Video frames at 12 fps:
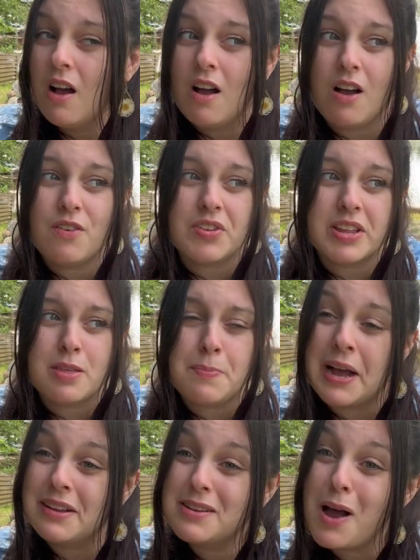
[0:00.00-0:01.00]
of like the
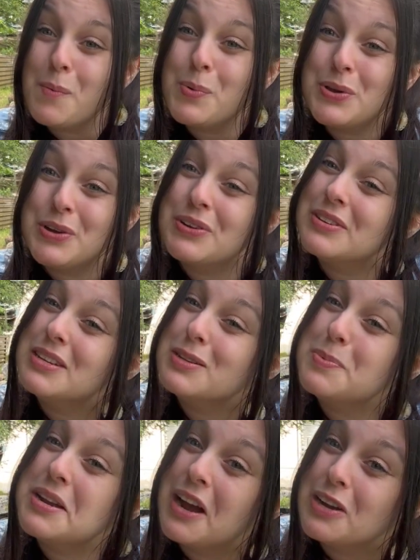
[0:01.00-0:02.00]
past couple years has
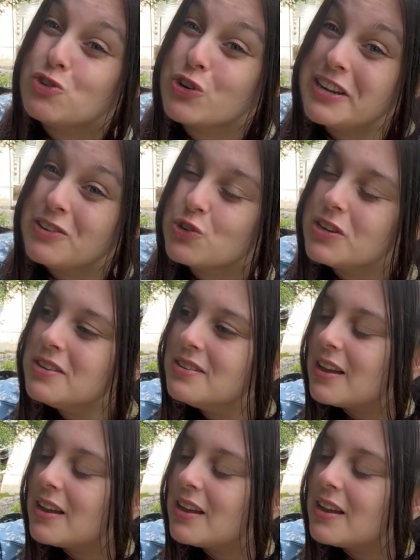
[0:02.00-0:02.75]
been hydrangeas.